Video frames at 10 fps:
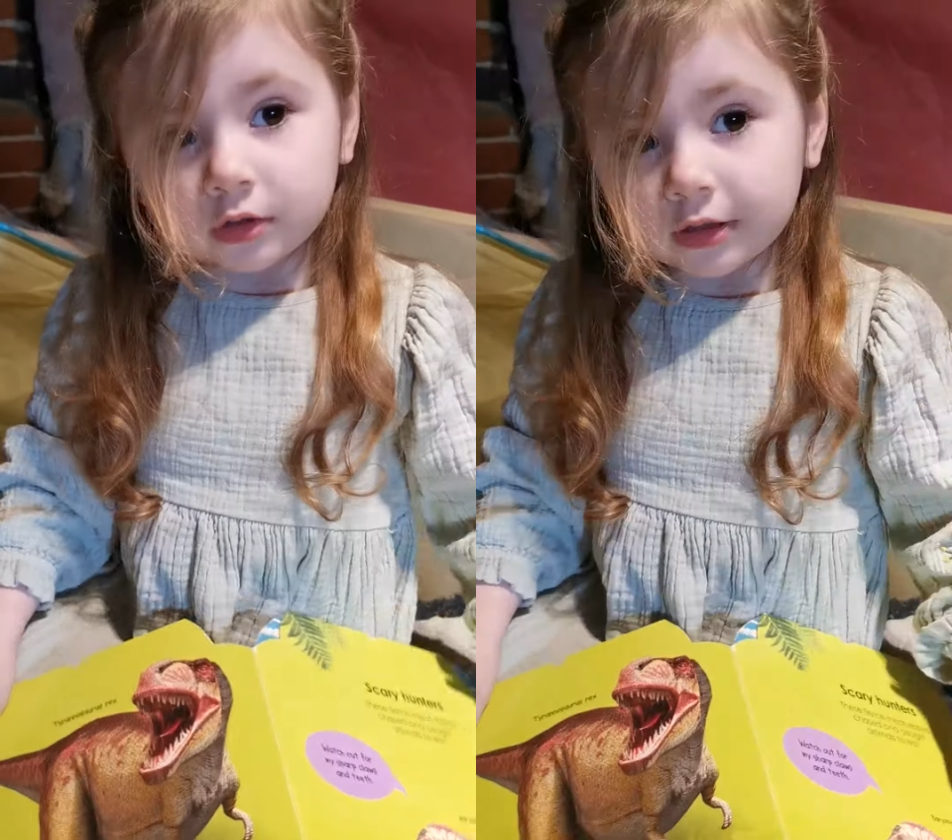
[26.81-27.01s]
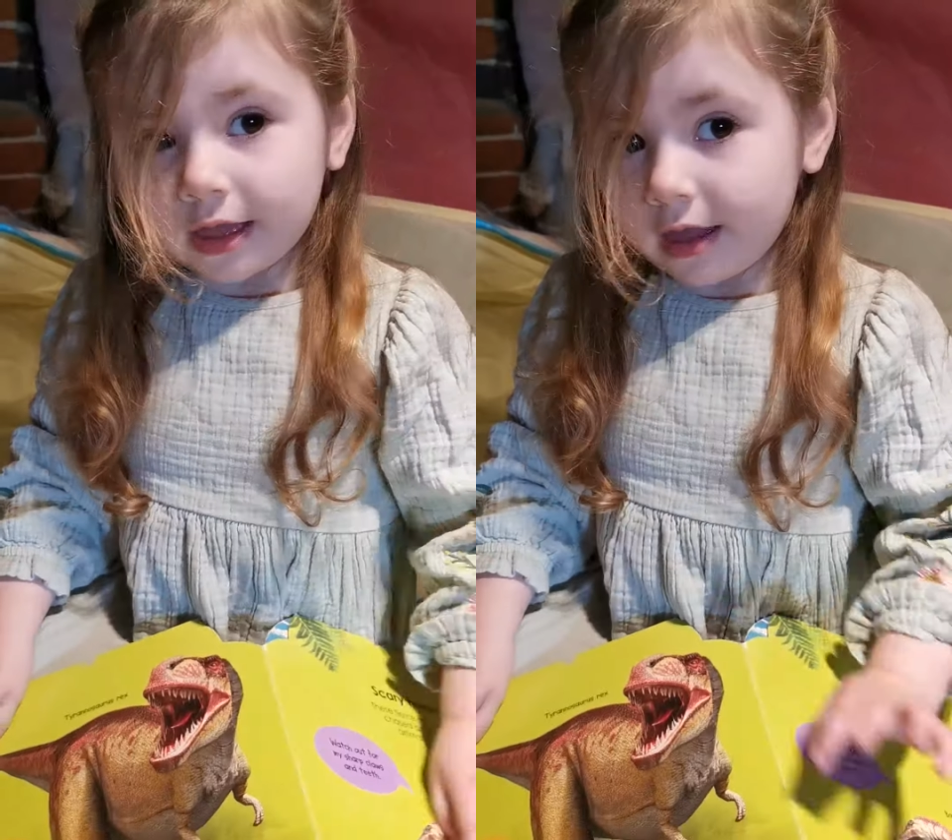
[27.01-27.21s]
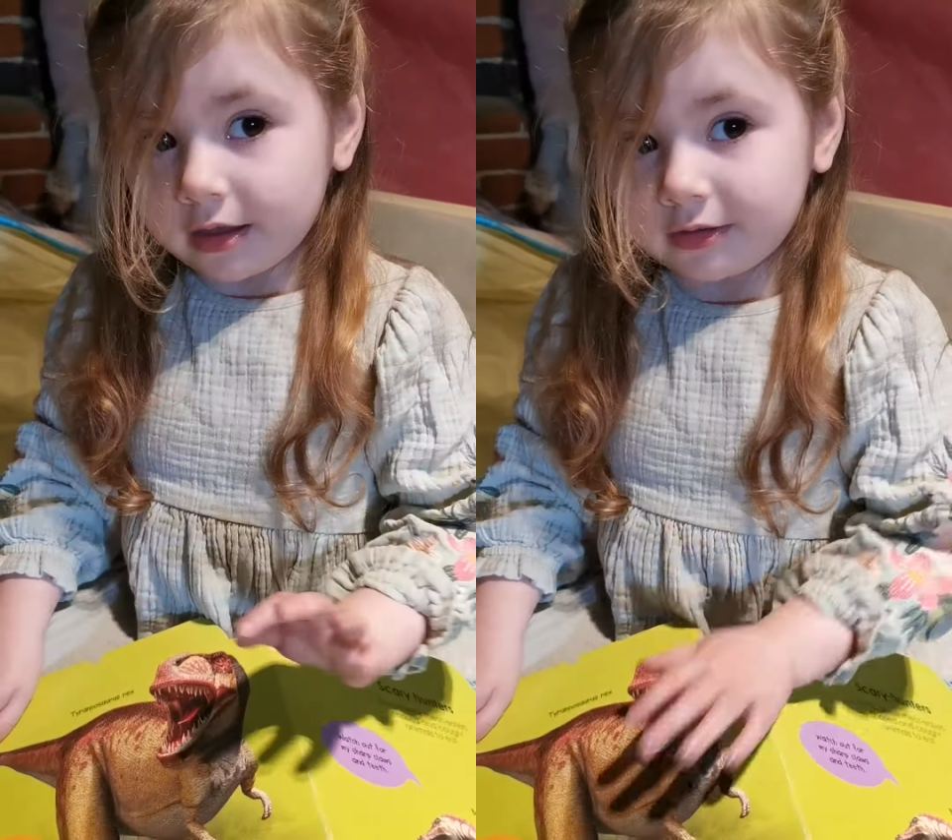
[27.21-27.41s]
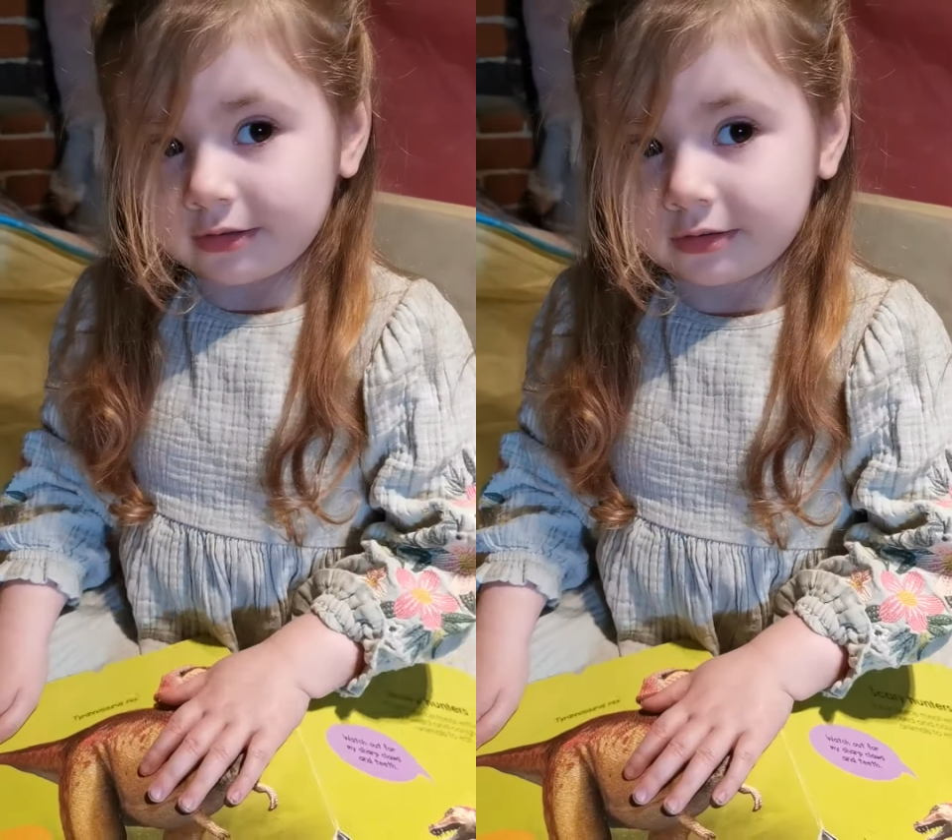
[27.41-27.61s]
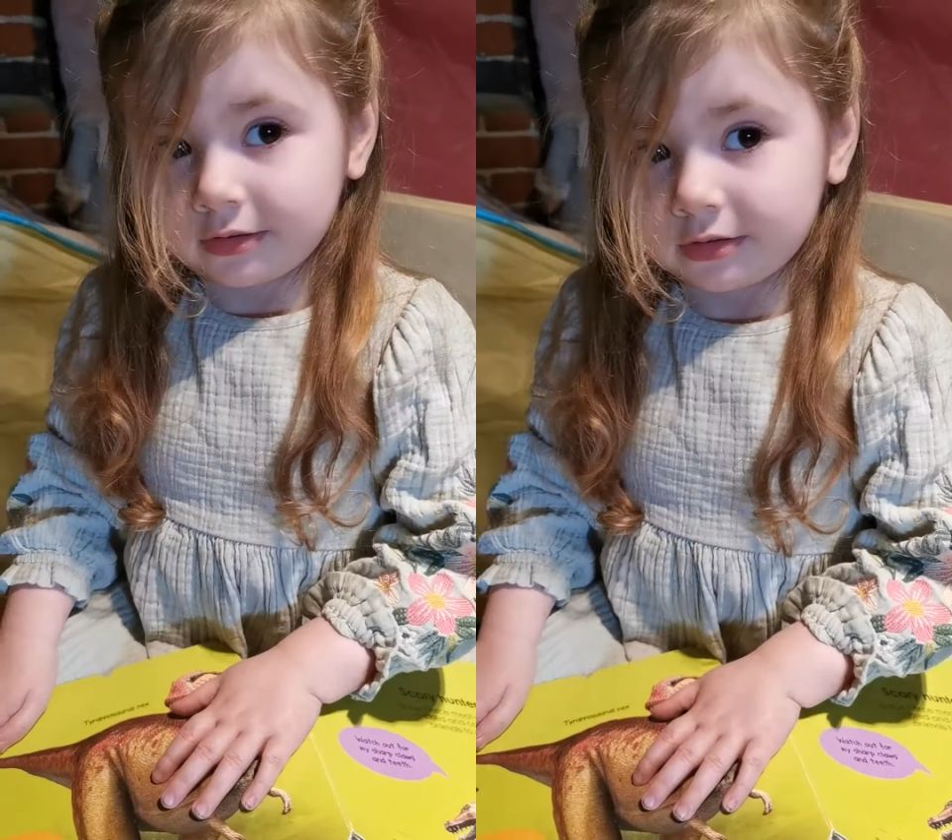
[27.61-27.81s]
Yeah.
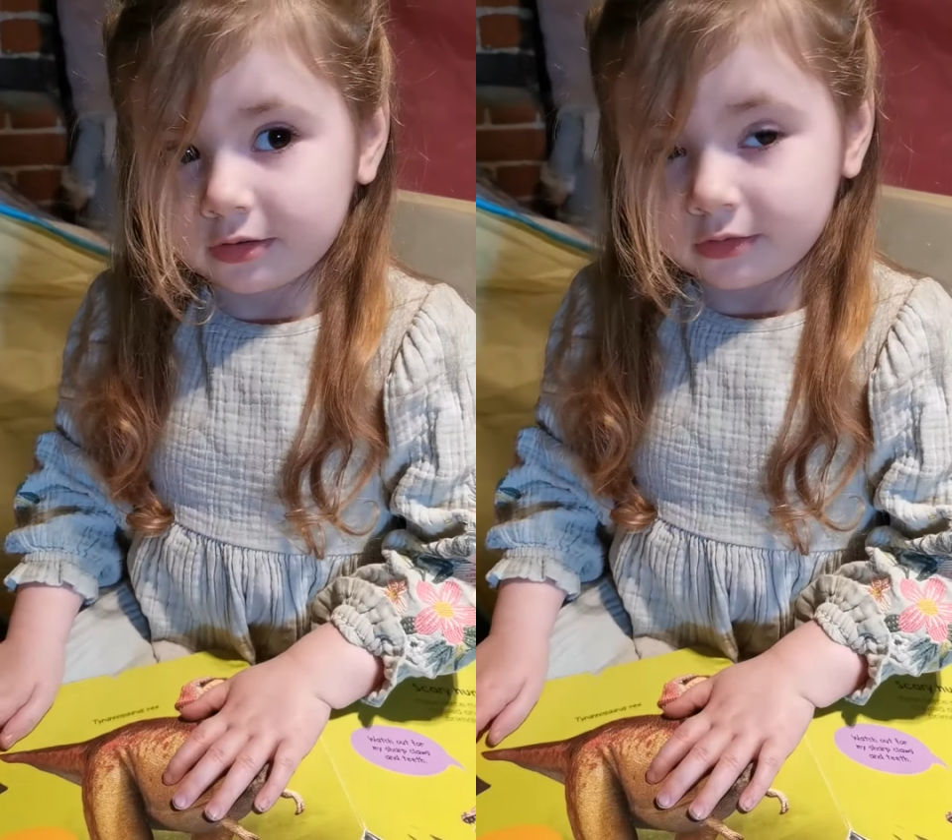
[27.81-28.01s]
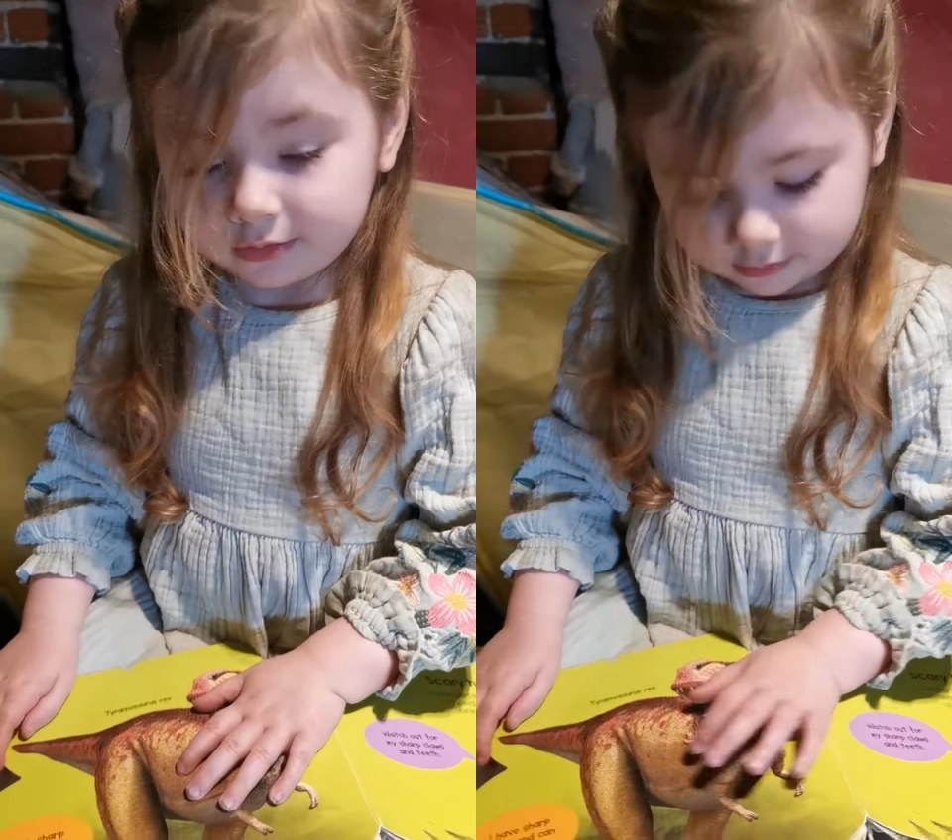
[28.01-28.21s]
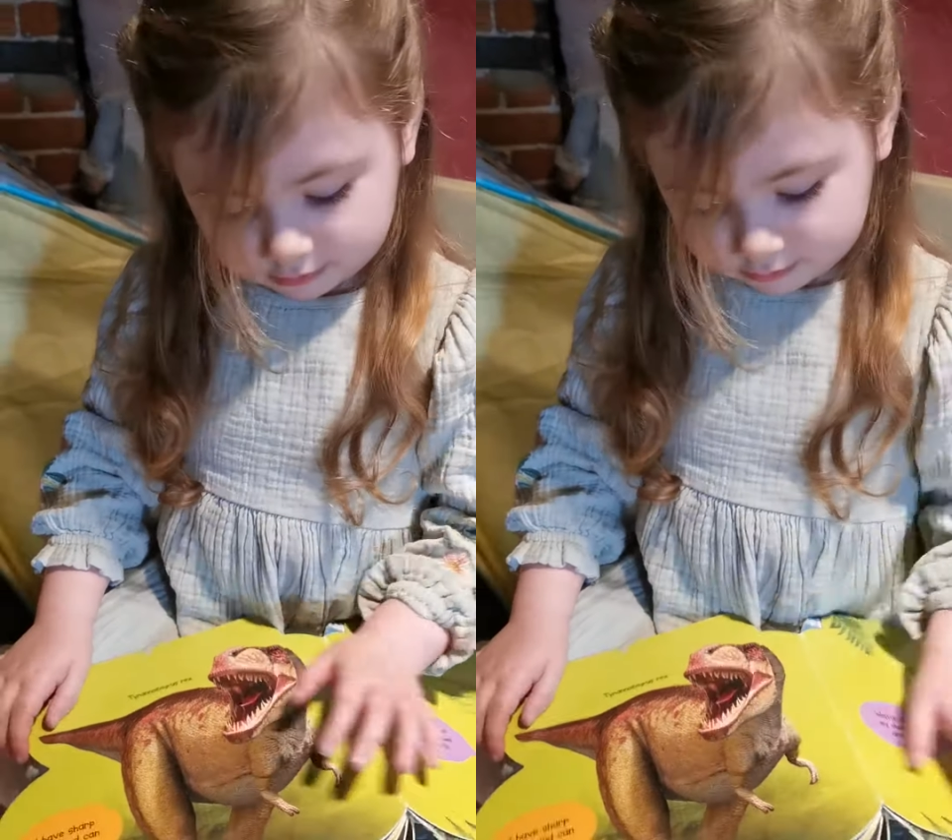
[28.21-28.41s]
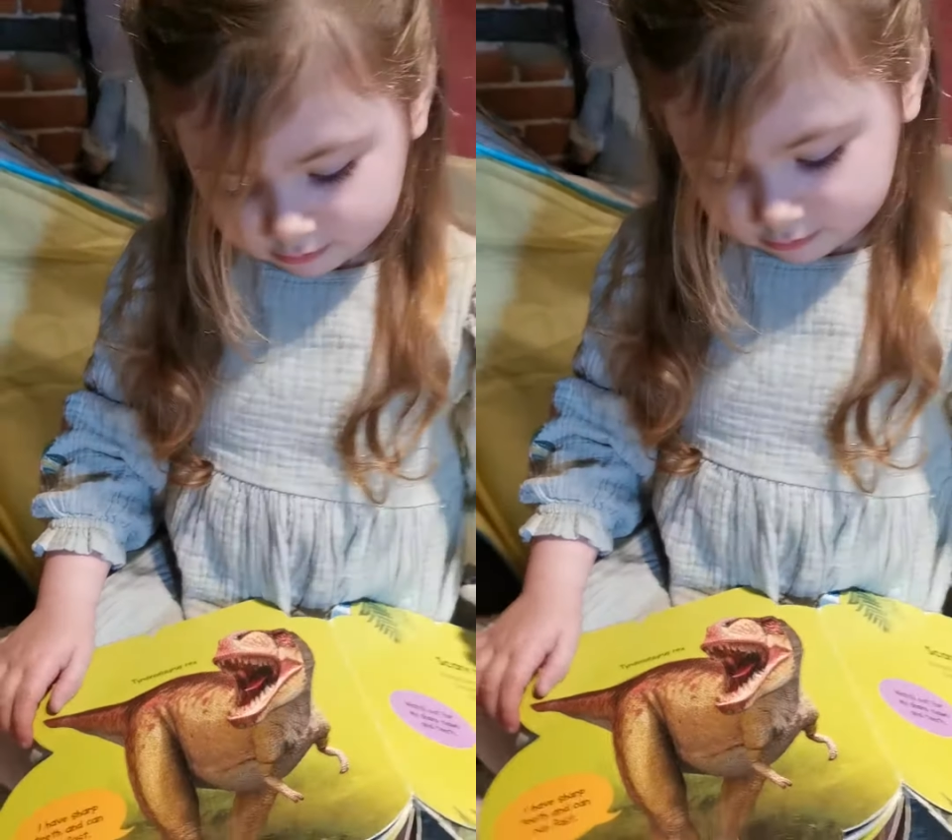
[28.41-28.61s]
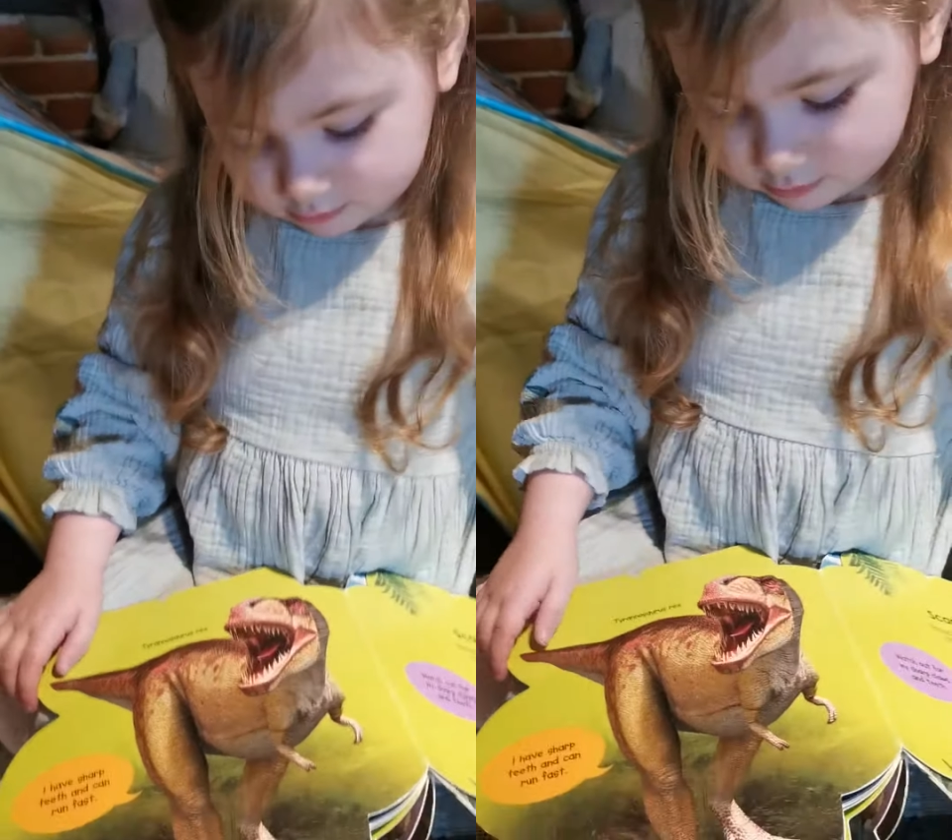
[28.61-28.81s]
A
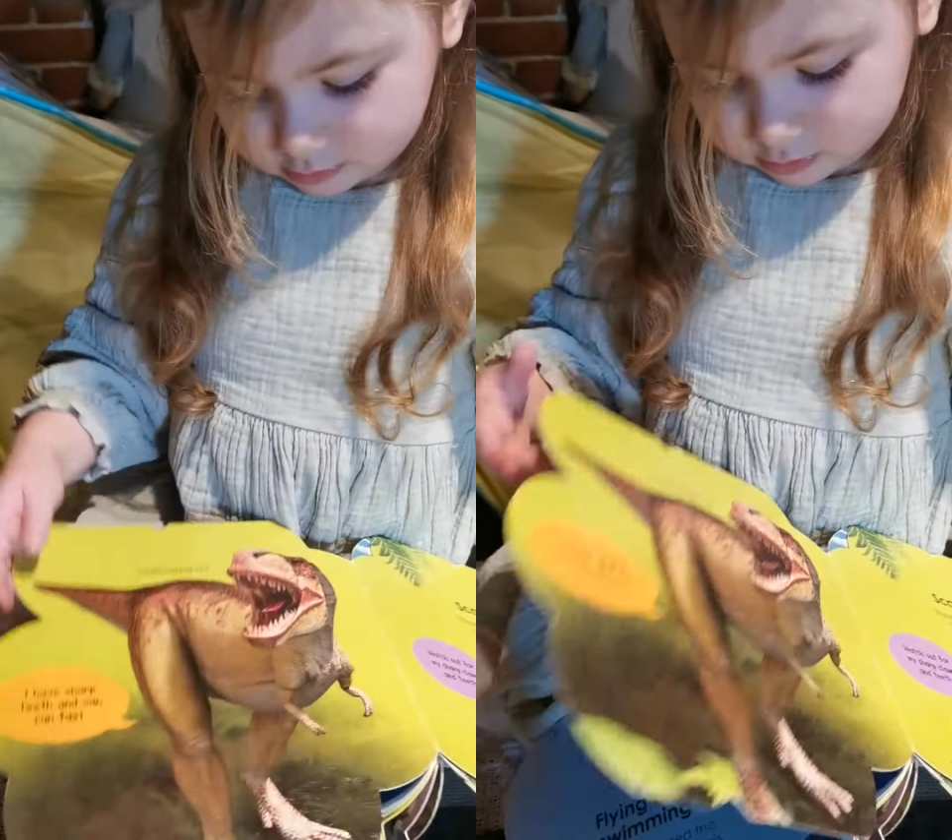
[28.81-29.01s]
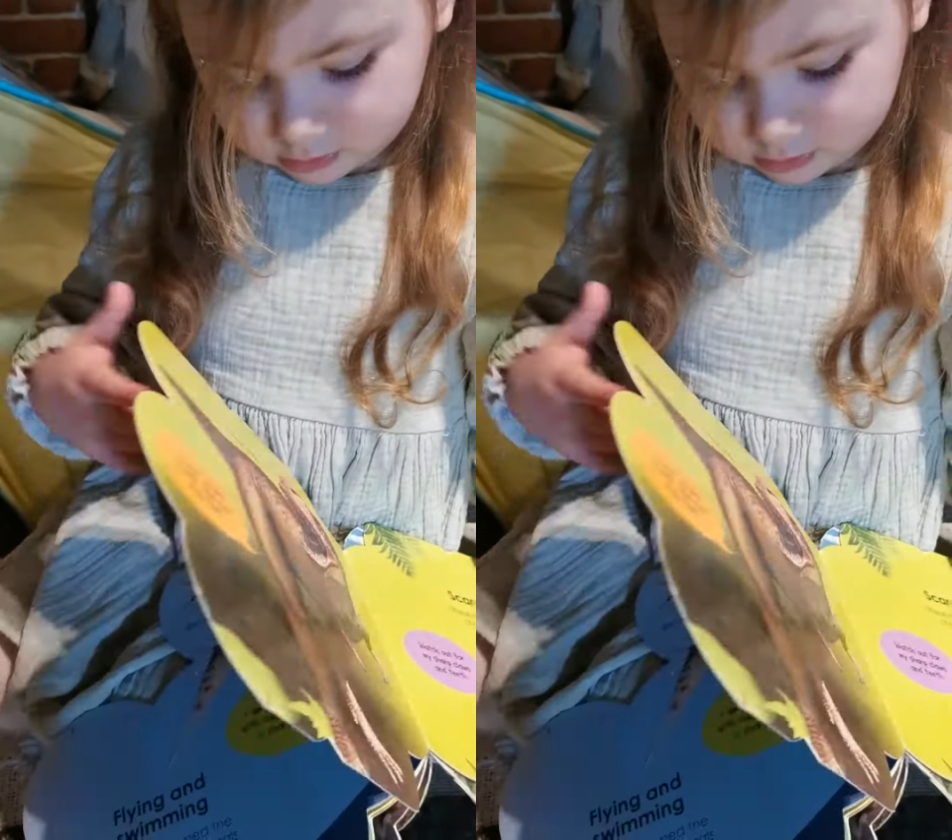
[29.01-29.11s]
T-Rex?